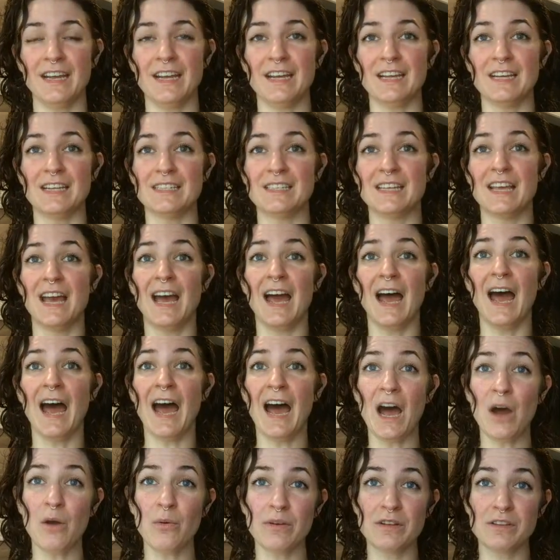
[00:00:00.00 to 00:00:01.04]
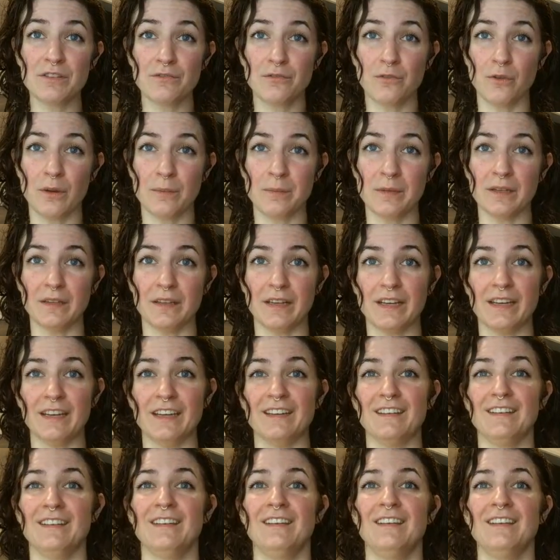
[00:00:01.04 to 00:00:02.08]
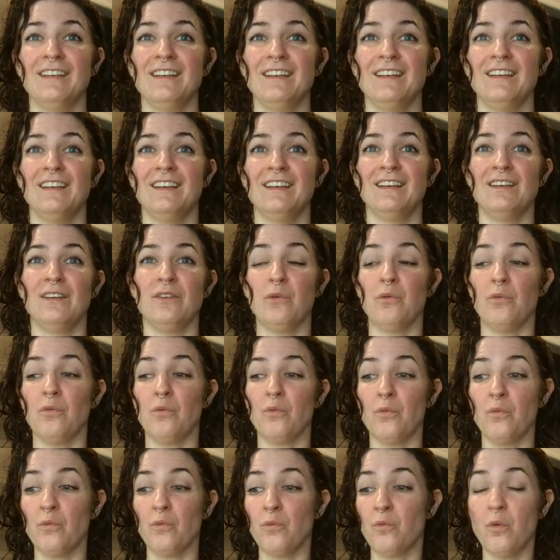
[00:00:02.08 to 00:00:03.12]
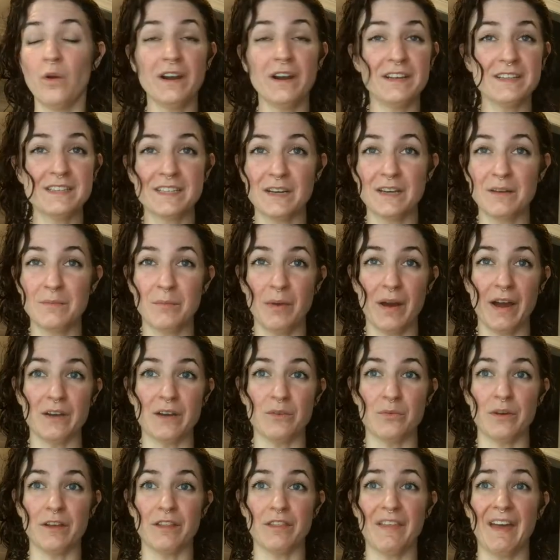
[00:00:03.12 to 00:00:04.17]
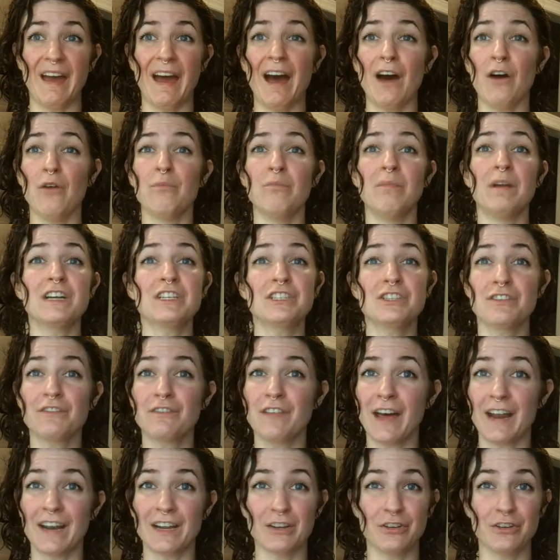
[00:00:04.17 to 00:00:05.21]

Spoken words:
It's how it's formulated, what it's combined with, how much of that